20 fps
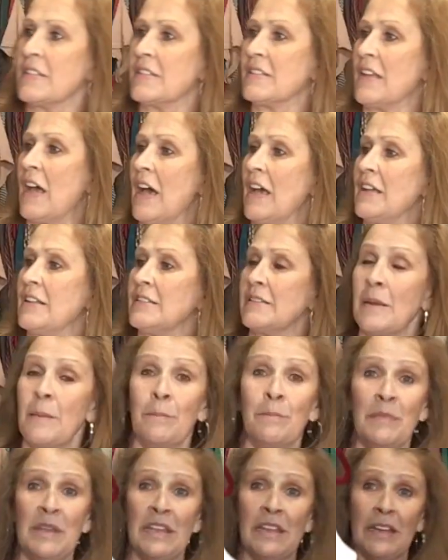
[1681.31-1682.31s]
a size
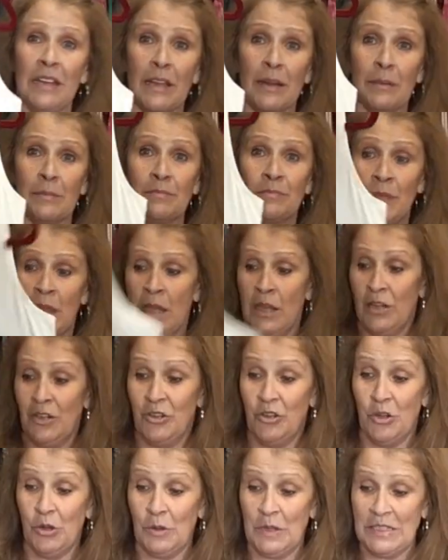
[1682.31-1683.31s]
medium.
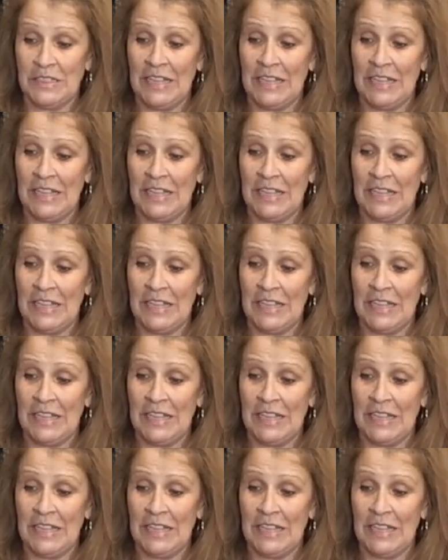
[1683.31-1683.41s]
Nua